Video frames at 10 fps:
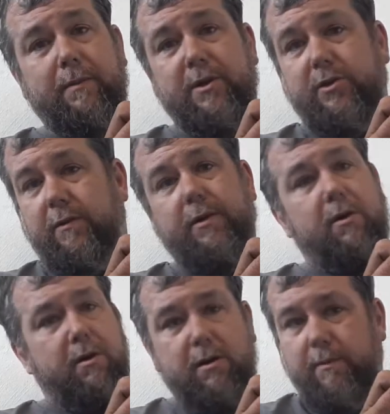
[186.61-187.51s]
I start the
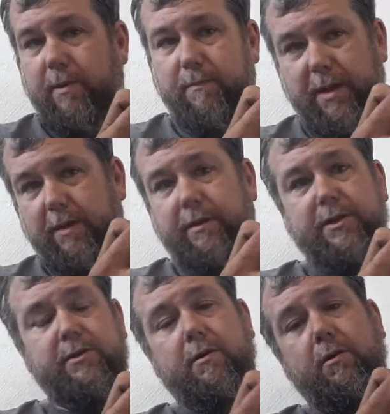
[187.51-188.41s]
car up, immediately
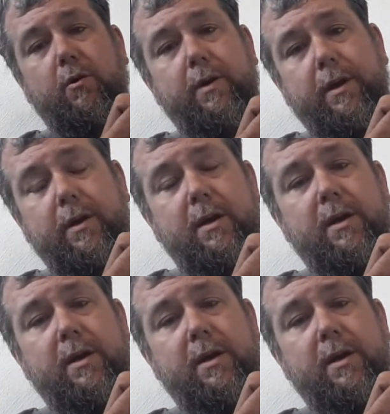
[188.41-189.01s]
start going,